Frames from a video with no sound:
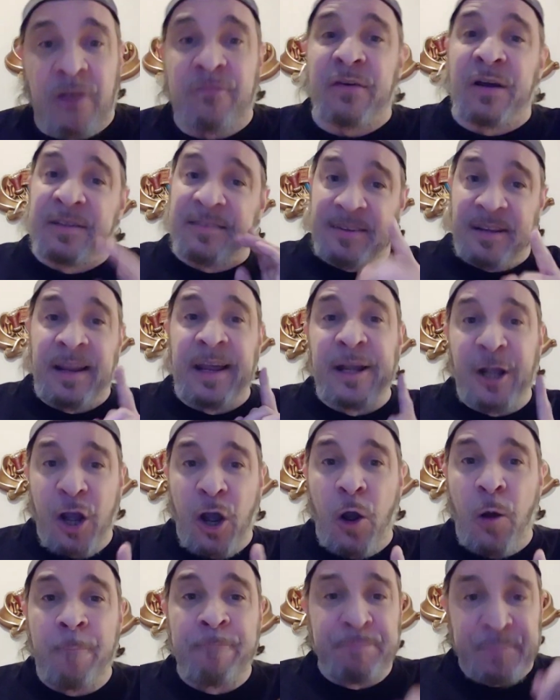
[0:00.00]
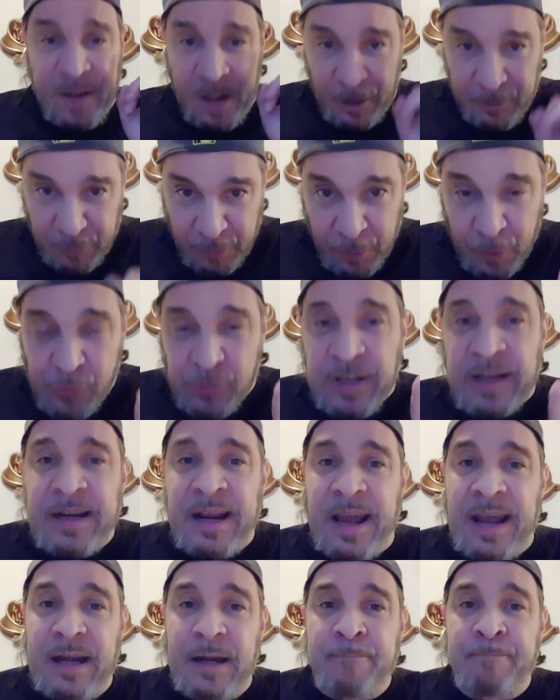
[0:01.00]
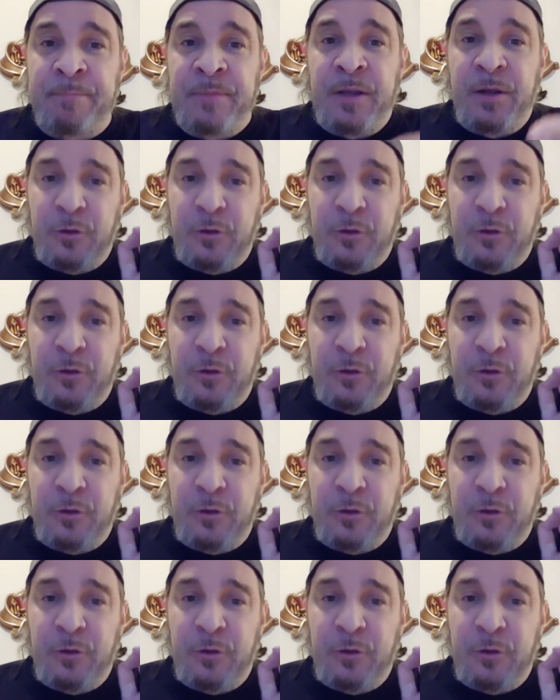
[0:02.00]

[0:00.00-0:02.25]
off until I go on Thursday night